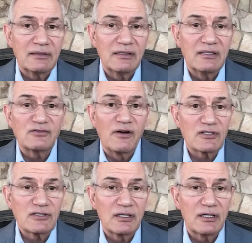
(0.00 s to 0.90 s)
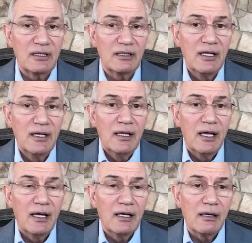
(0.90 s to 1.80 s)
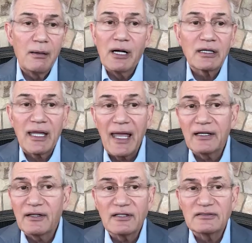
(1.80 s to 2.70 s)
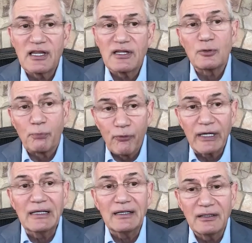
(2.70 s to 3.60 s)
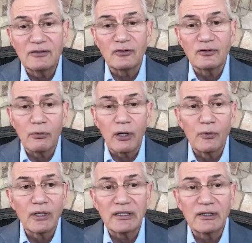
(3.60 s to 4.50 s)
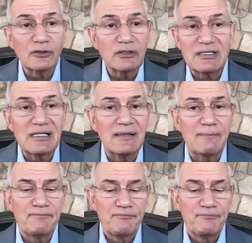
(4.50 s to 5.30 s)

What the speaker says: dysfunction and among candidates they're bringing into a really good team?